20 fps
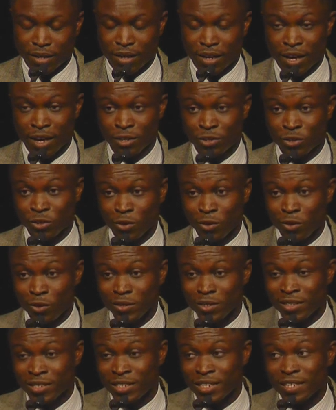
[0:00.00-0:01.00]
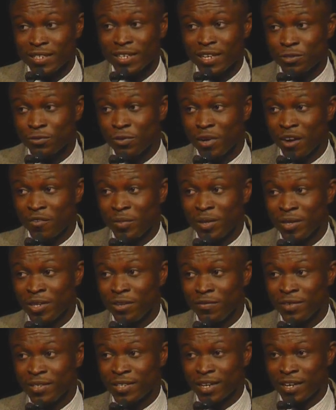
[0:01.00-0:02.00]
And so, just as we have been
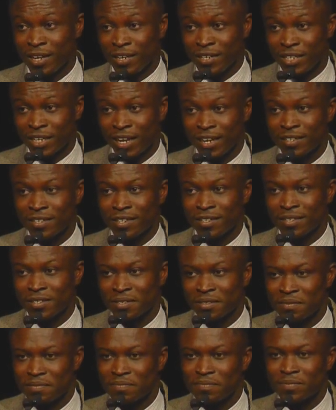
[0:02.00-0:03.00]
given second chances,